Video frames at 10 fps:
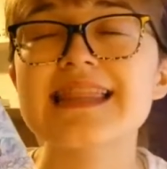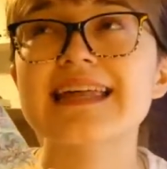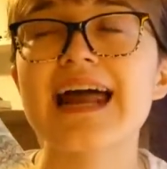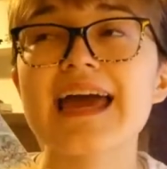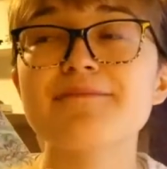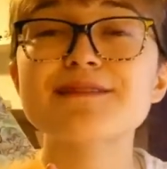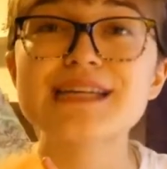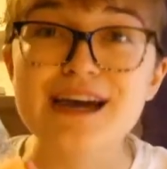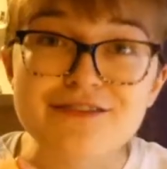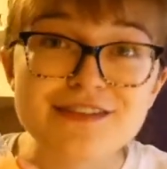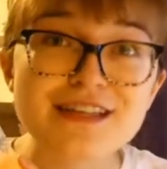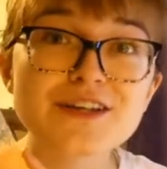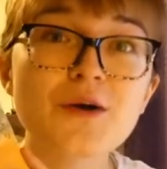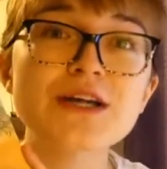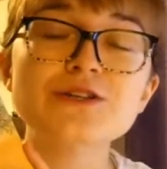then I am
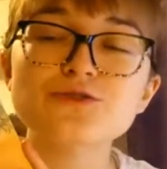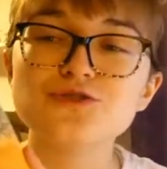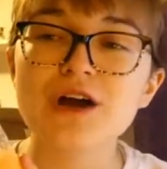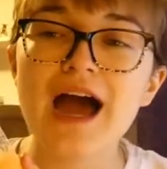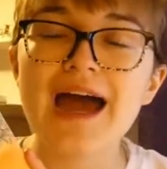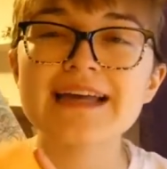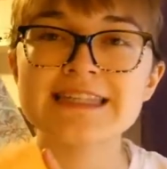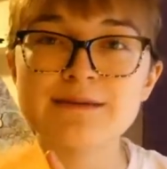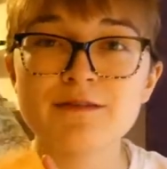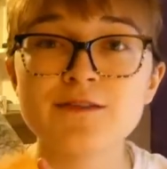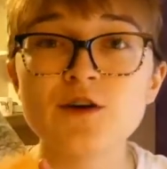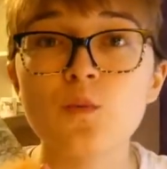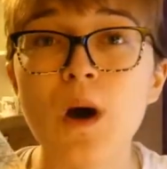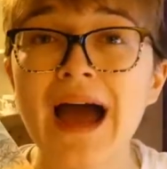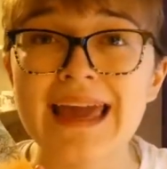definitely going to try some of
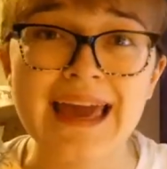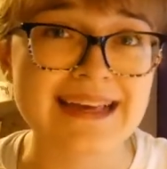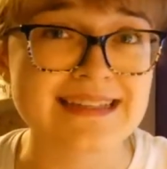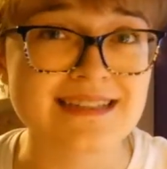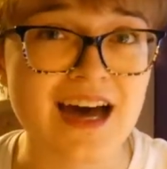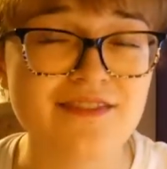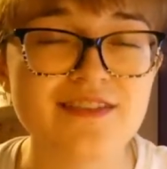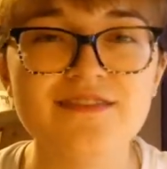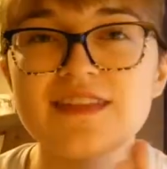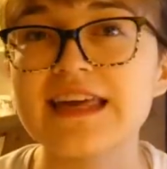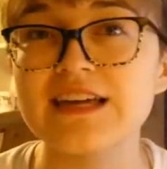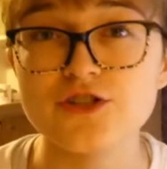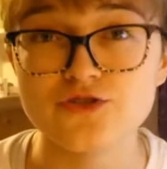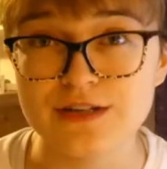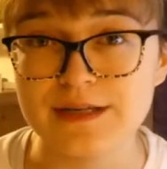her YA stuff, if they
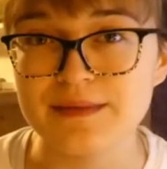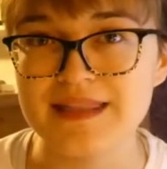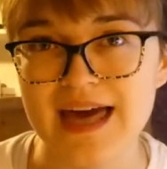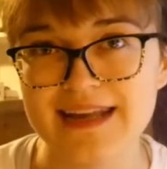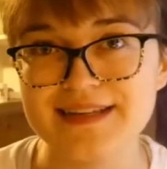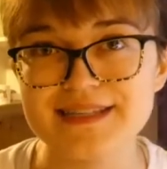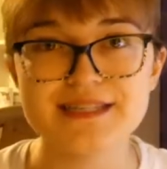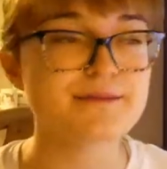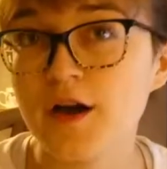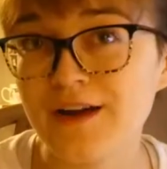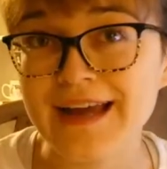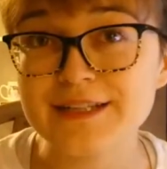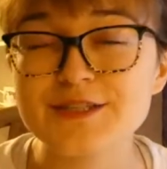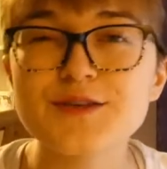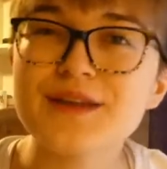intrigue me, that is.
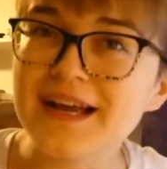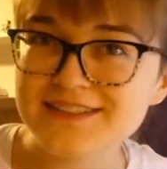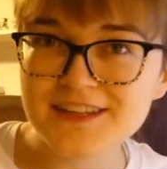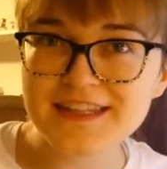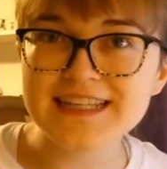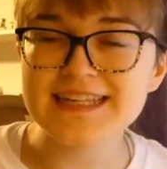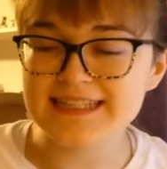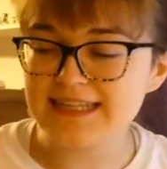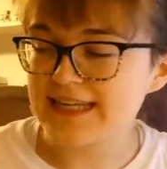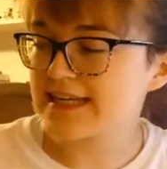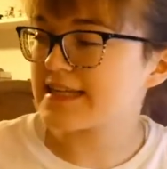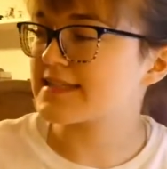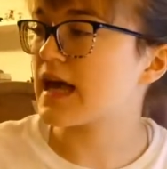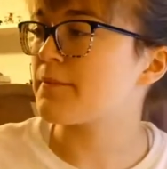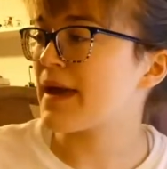Alright, so next on the list
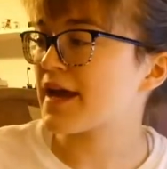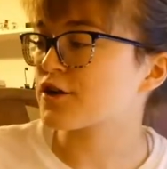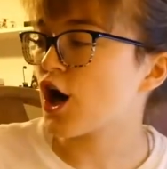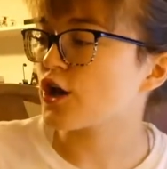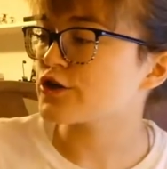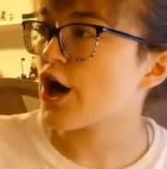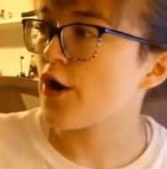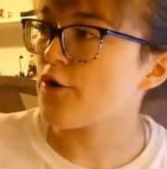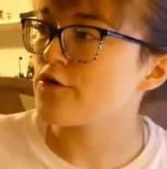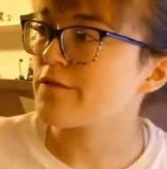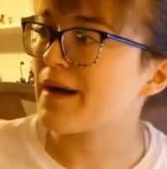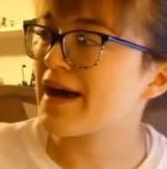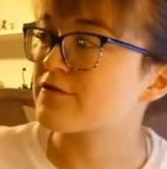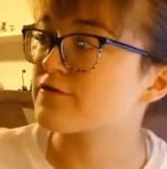is A Man Called Ove by